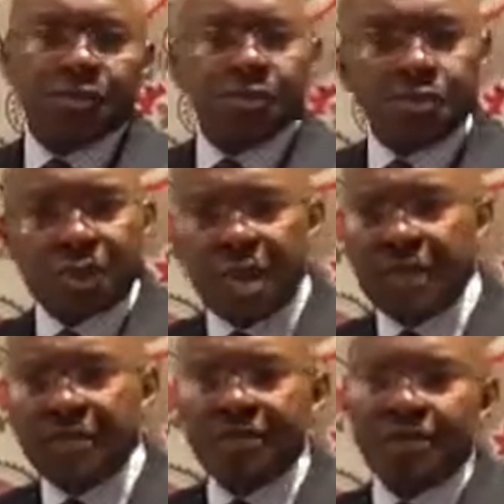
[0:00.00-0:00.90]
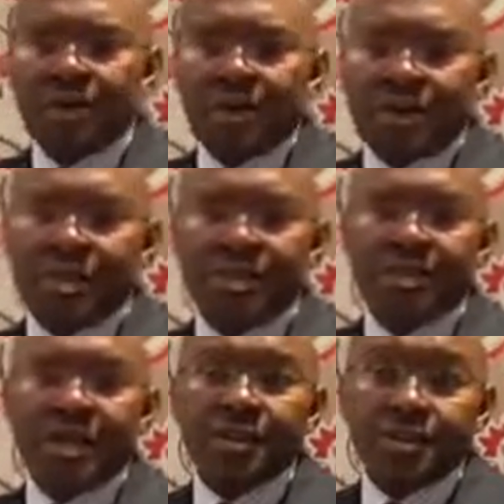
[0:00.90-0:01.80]
Of course, we had a few other
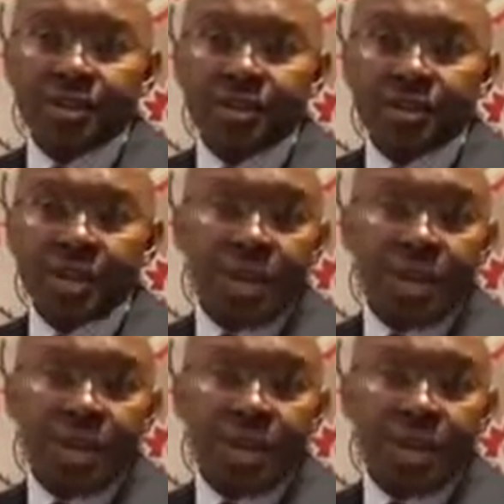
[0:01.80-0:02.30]
discussions